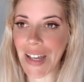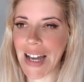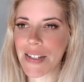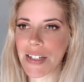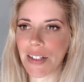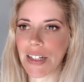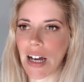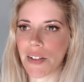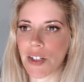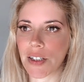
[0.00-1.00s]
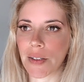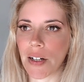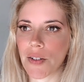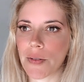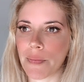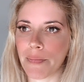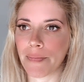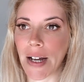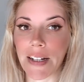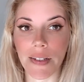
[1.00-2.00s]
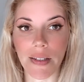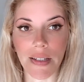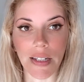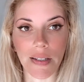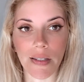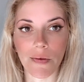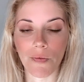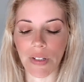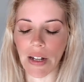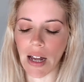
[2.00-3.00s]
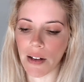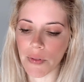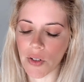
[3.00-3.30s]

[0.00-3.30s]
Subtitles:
ideally, other pregnancies that have,